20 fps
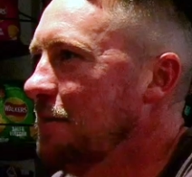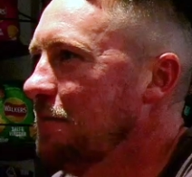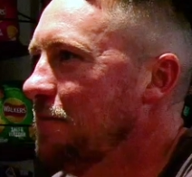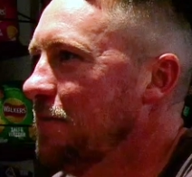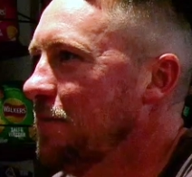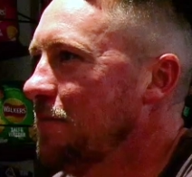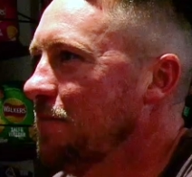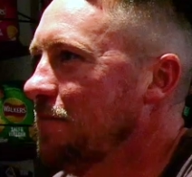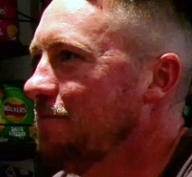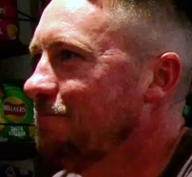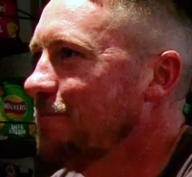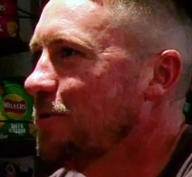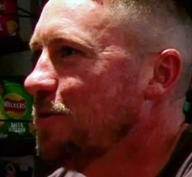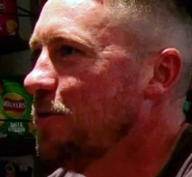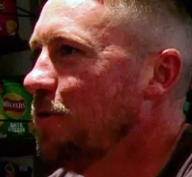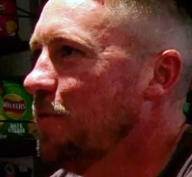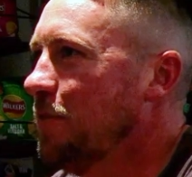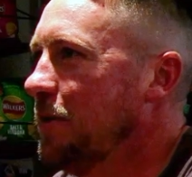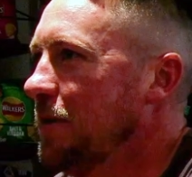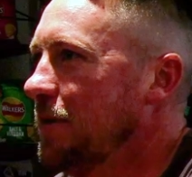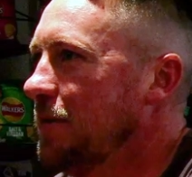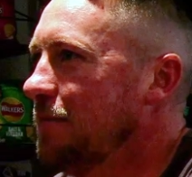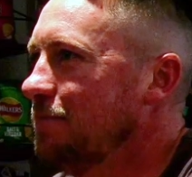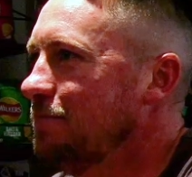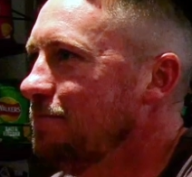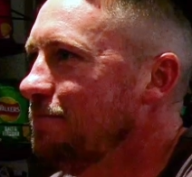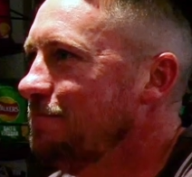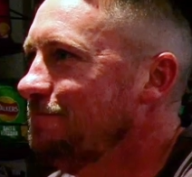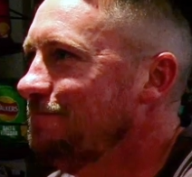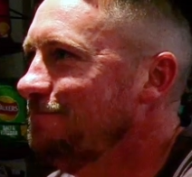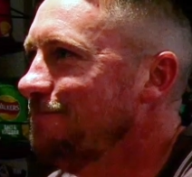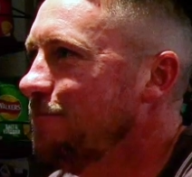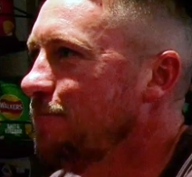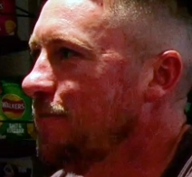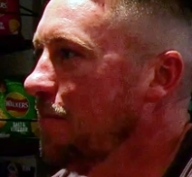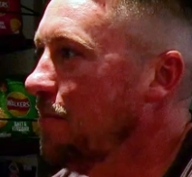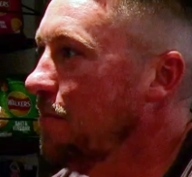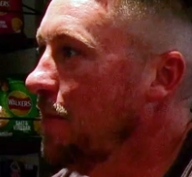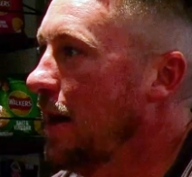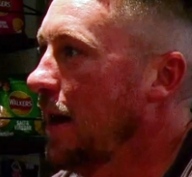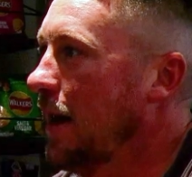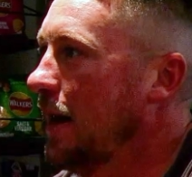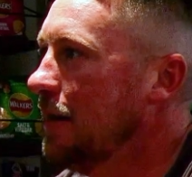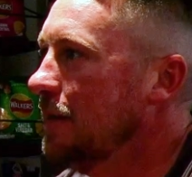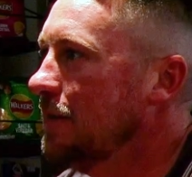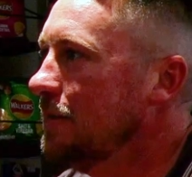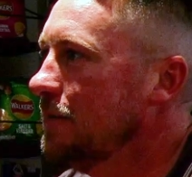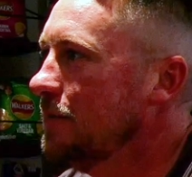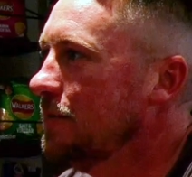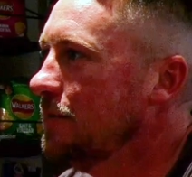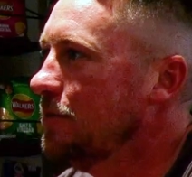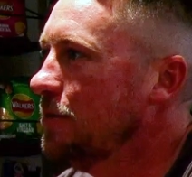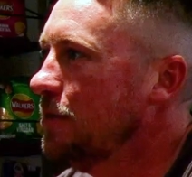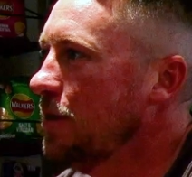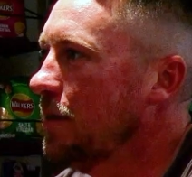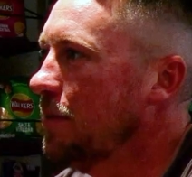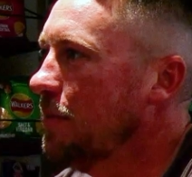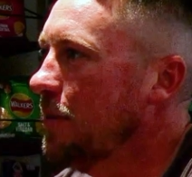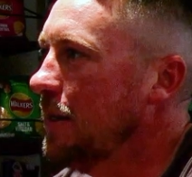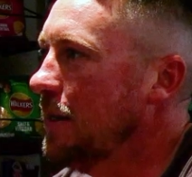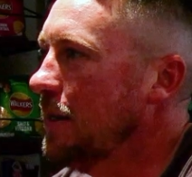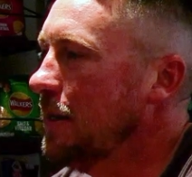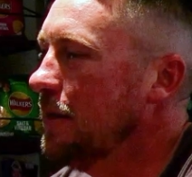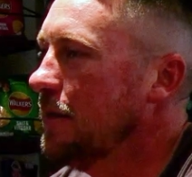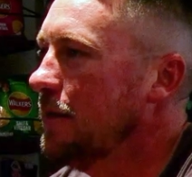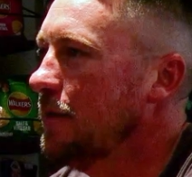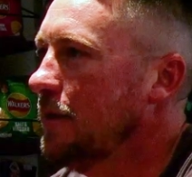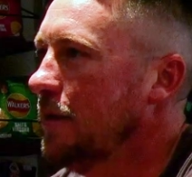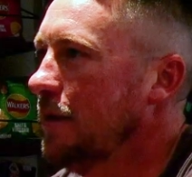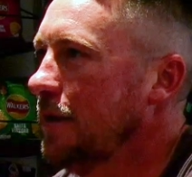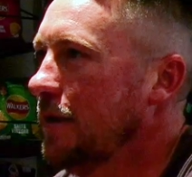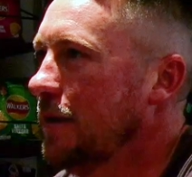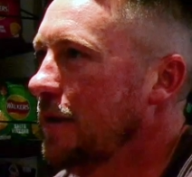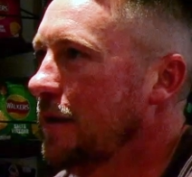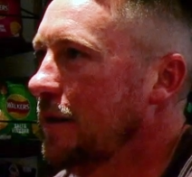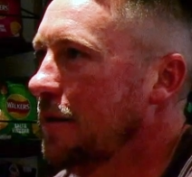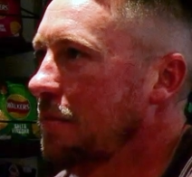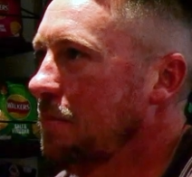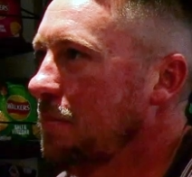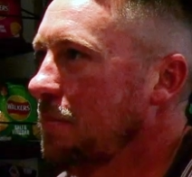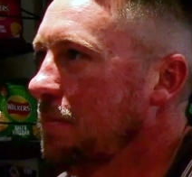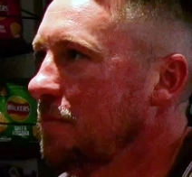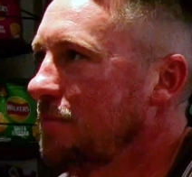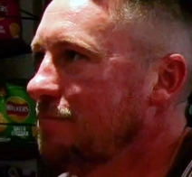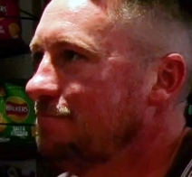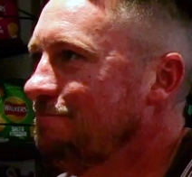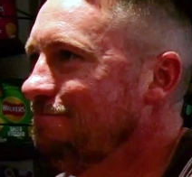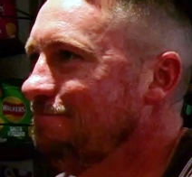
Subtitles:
anything coming from that. Do you know what I mean?